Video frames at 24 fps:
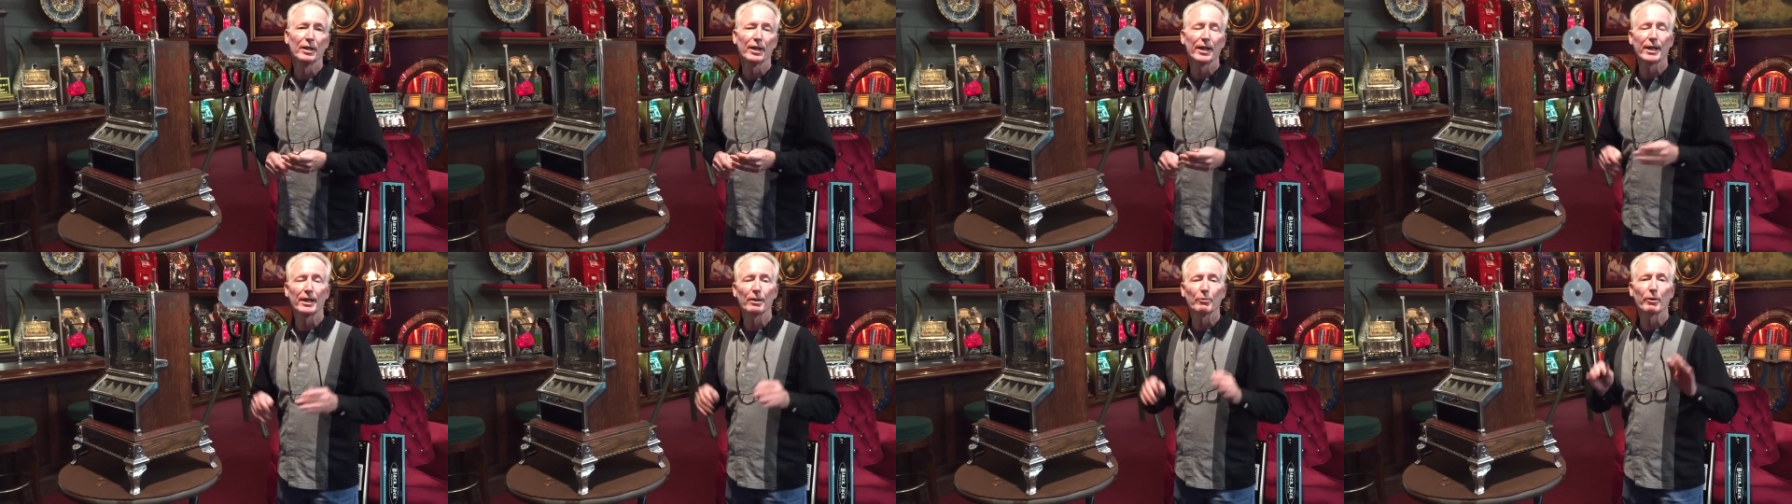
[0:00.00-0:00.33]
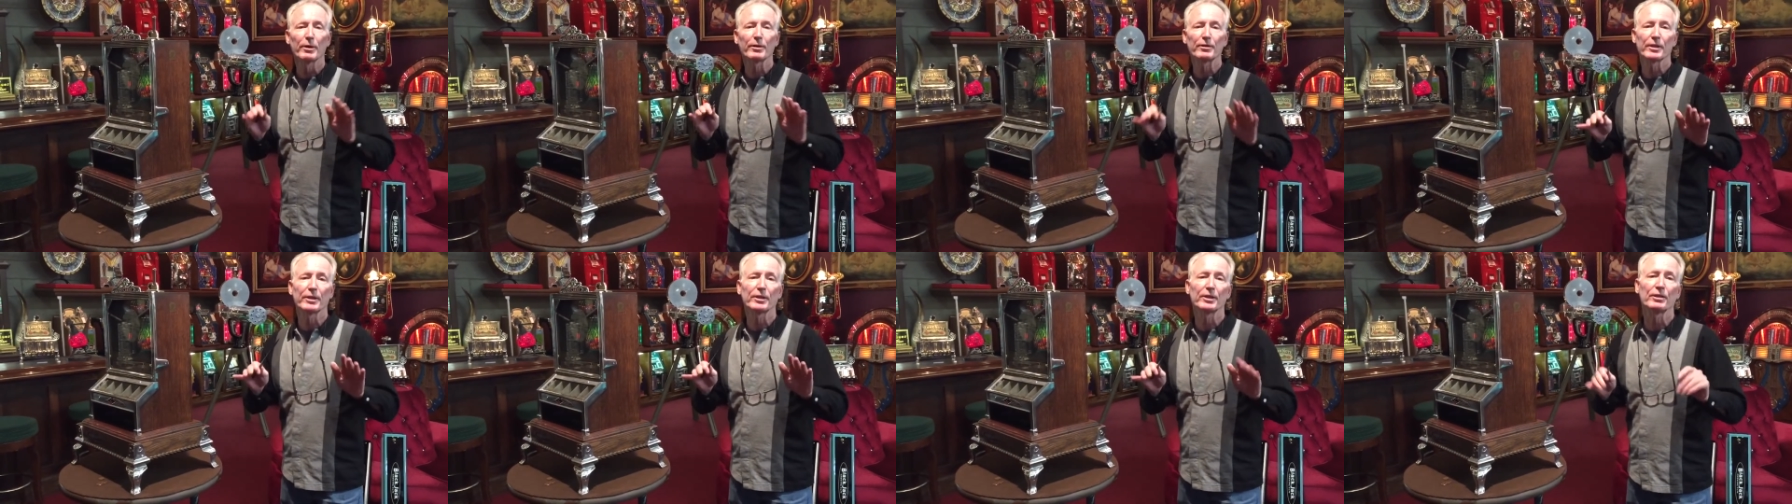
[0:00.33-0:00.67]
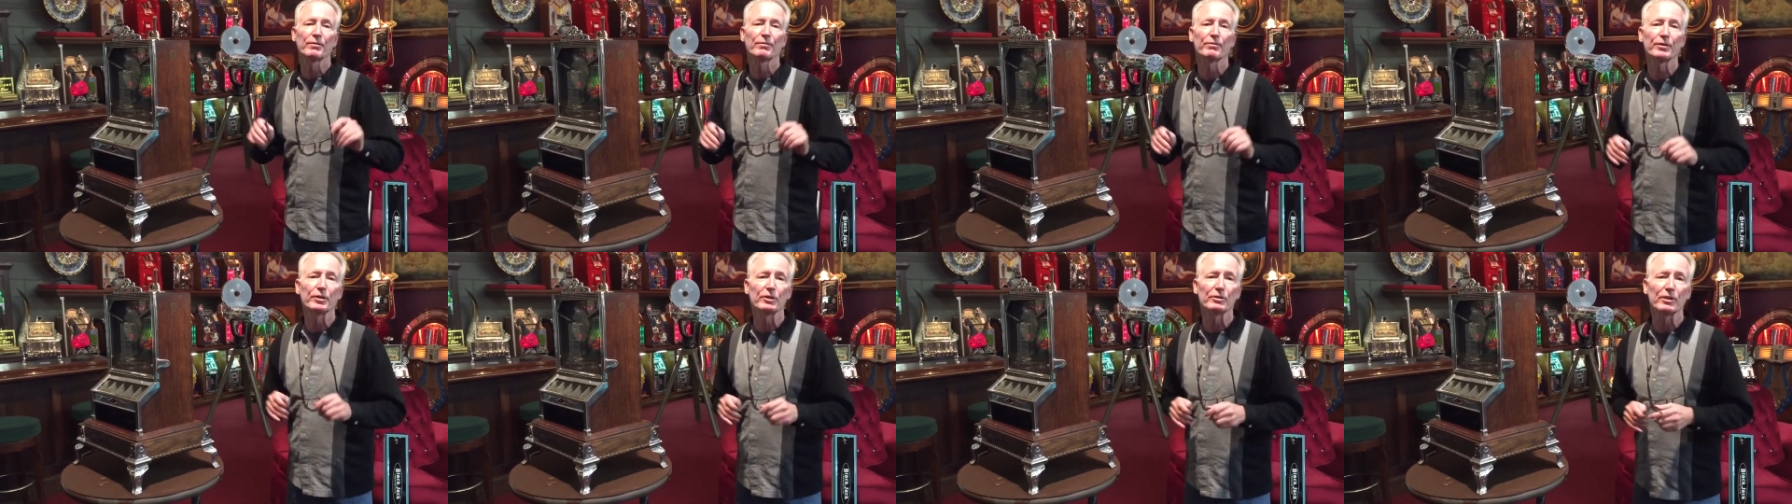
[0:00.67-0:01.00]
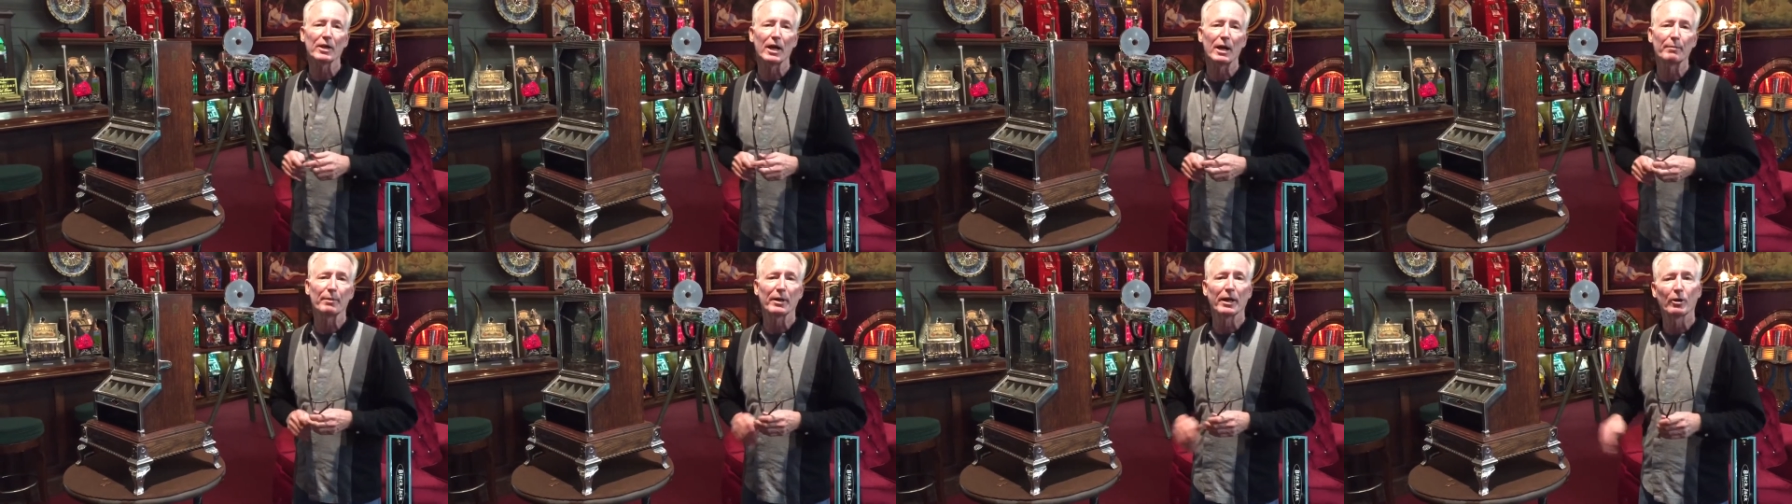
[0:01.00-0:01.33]
Anyway, thank you for your
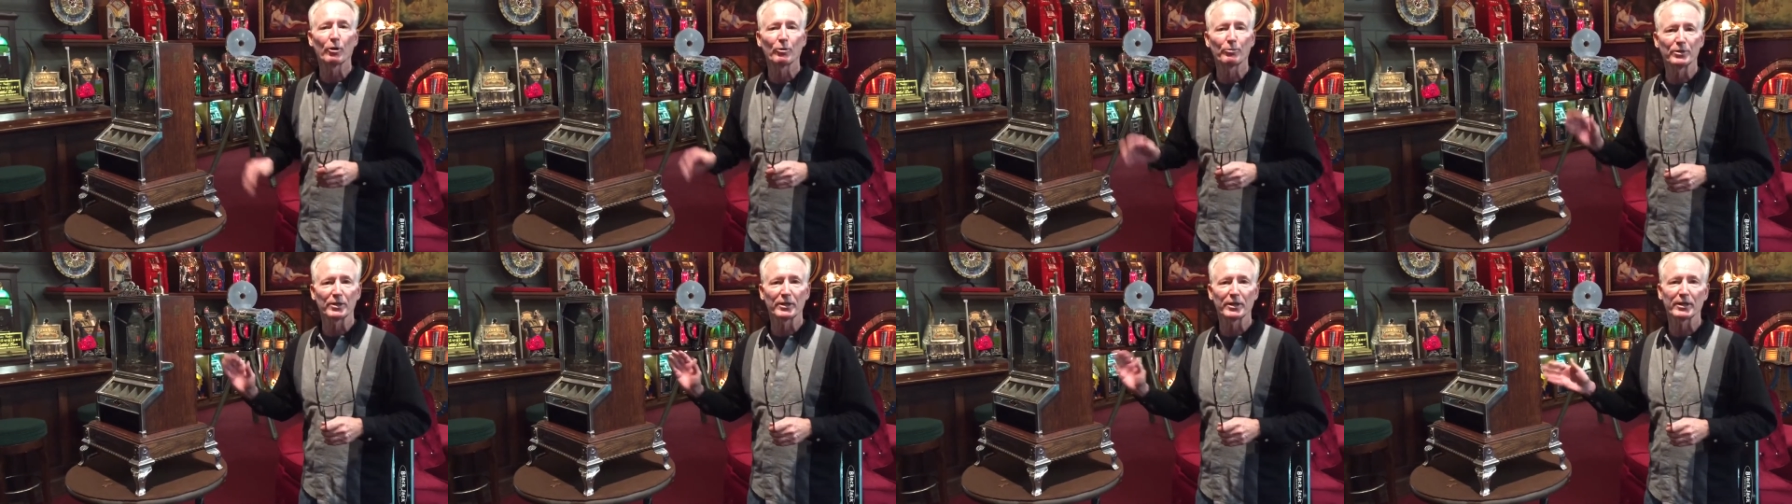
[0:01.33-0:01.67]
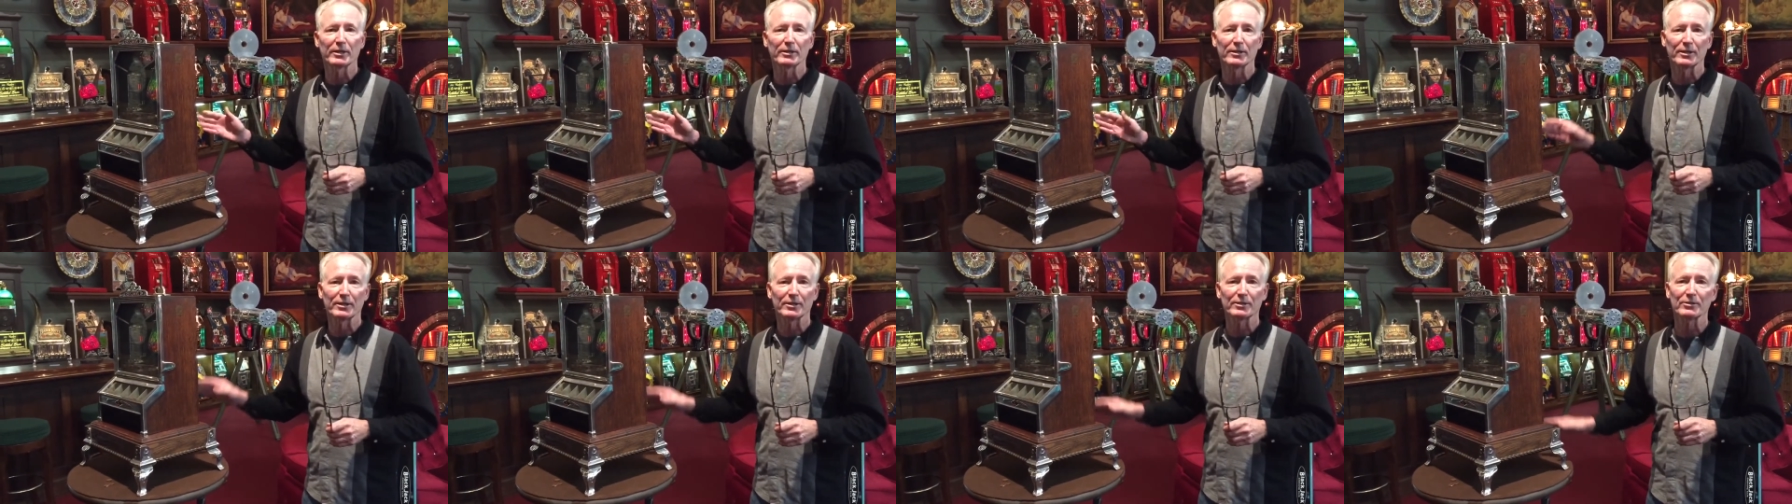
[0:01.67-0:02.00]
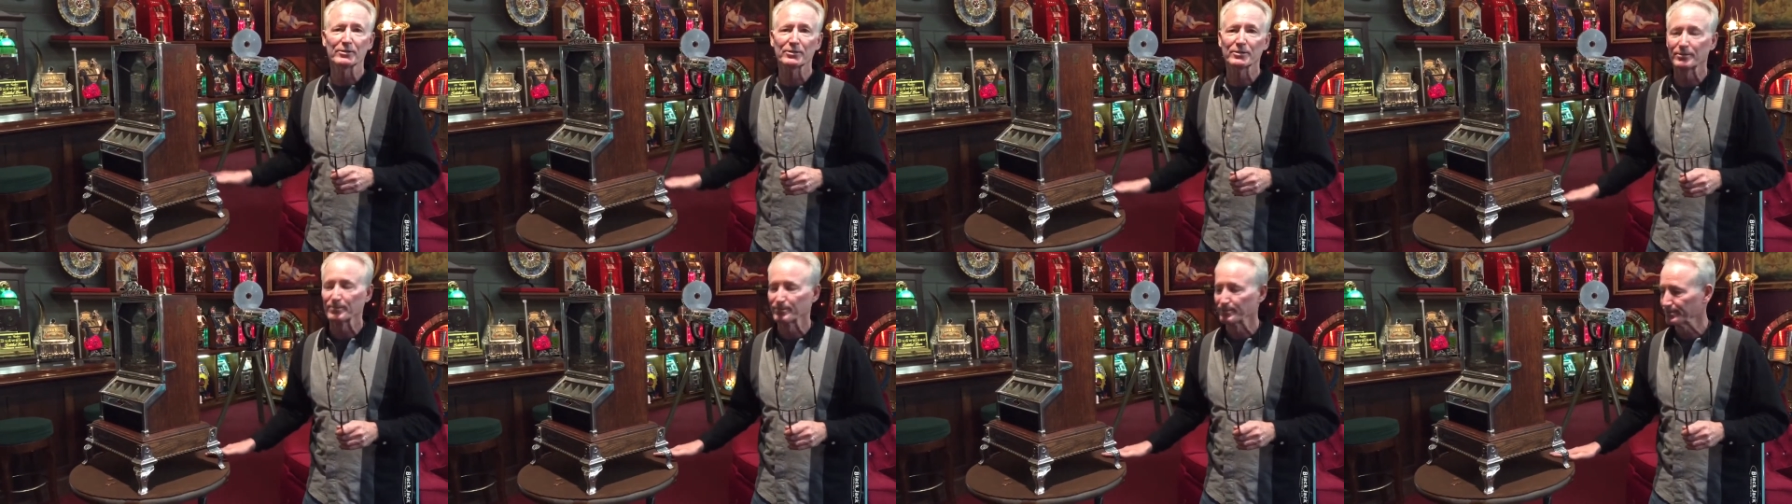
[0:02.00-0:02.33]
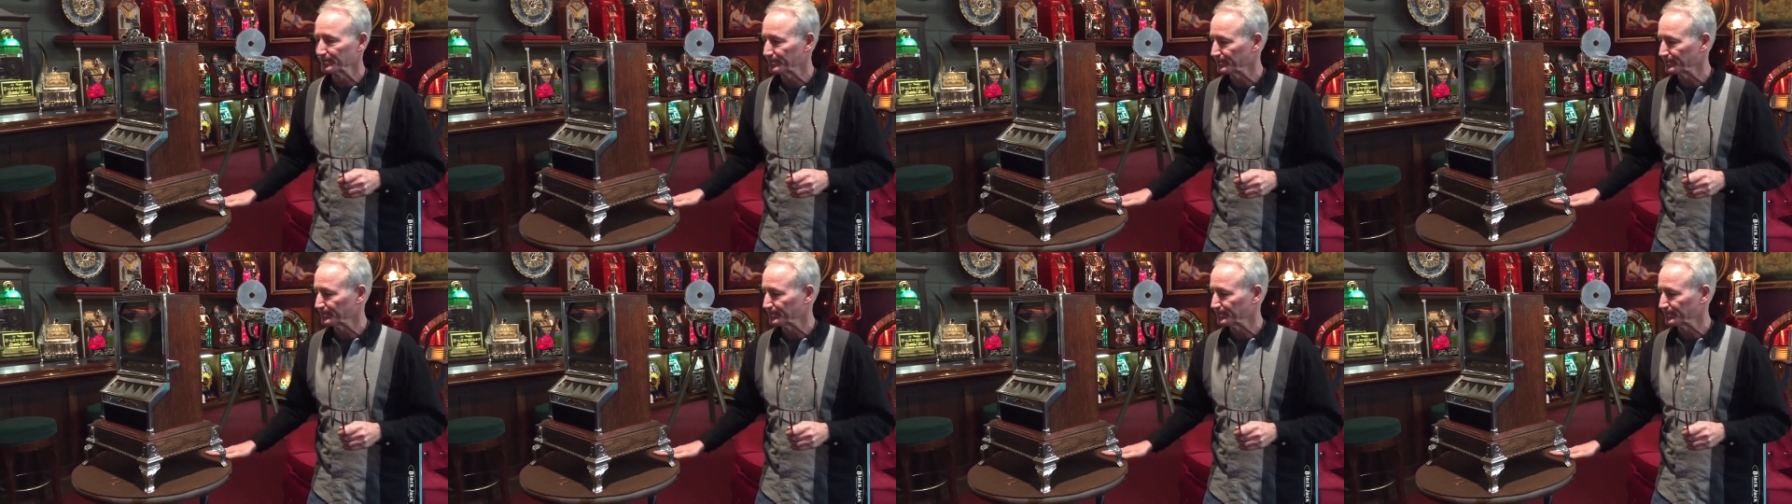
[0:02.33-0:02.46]
time and I hope you get this.